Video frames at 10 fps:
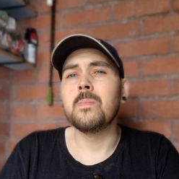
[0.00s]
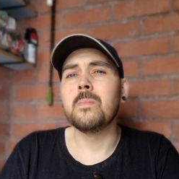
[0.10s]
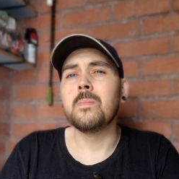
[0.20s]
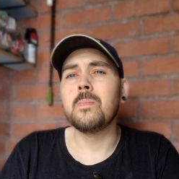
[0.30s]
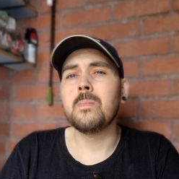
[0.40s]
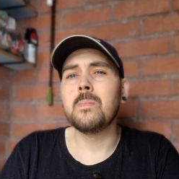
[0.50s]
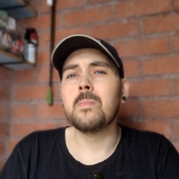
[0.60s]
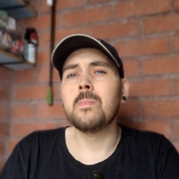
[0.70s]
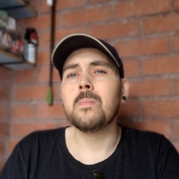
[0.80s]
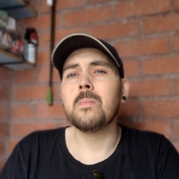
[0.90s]

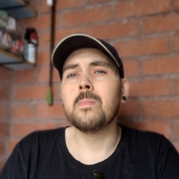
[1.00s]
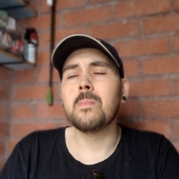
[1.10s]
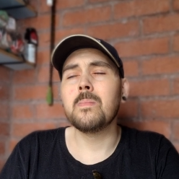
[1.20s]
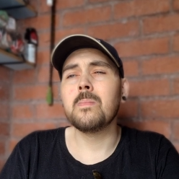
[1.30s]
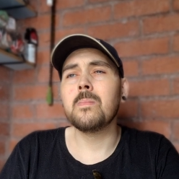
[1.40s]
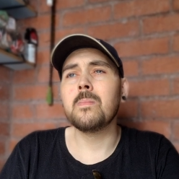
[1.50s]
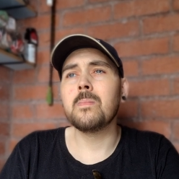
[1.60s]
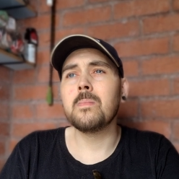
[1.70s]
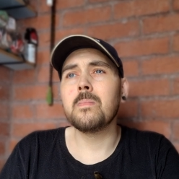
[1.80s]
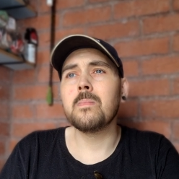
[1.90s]

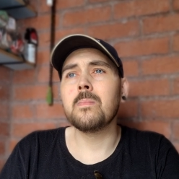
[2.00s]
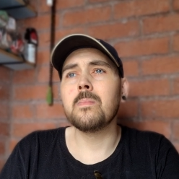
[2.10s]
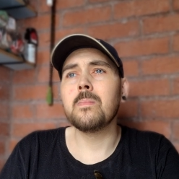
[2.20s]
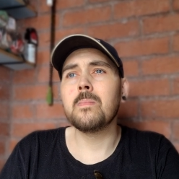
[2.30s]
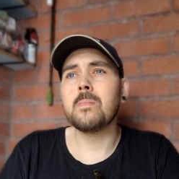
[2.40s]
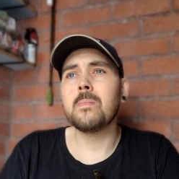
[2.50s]
(no one is talking)